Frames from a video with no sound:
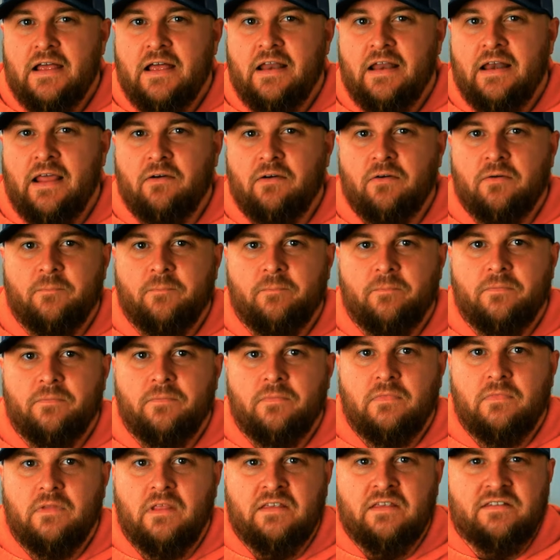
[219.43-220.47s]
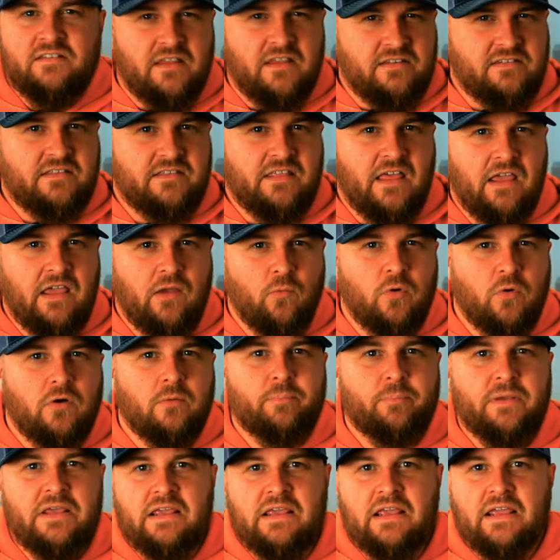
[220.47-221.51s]
Now, it says they will
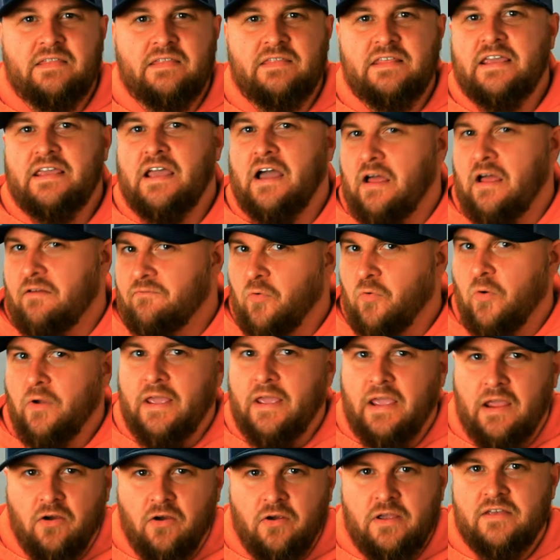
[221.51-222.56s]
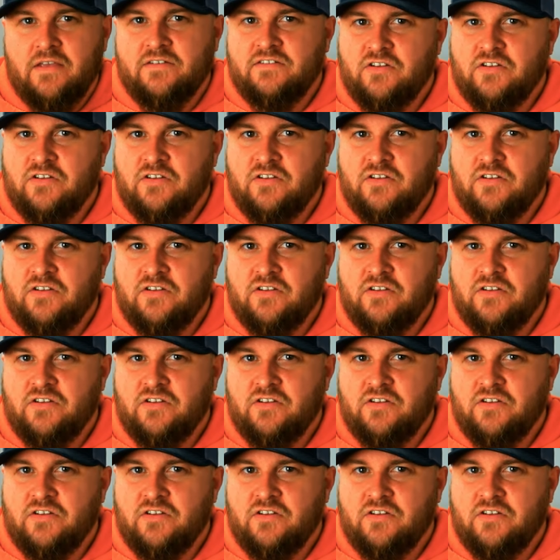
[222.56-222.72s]
be in the Envoy area,